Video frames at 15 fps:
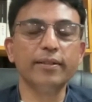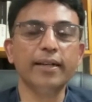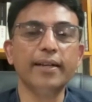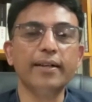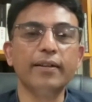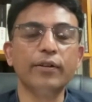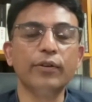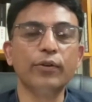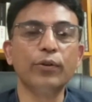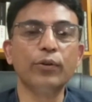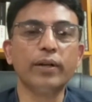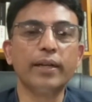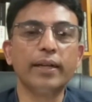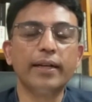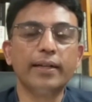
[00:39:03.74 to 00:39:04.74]
right? To
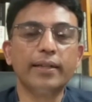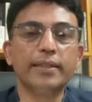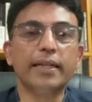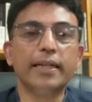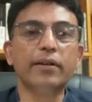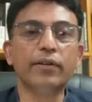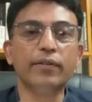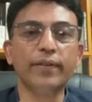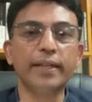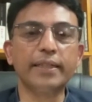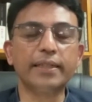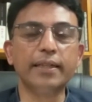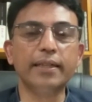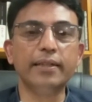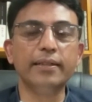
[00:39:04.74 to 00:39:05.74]
create a Center of
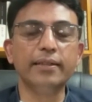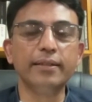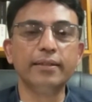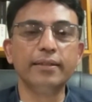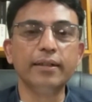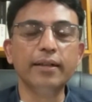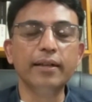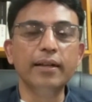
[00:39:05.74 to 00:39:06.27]
Excellence.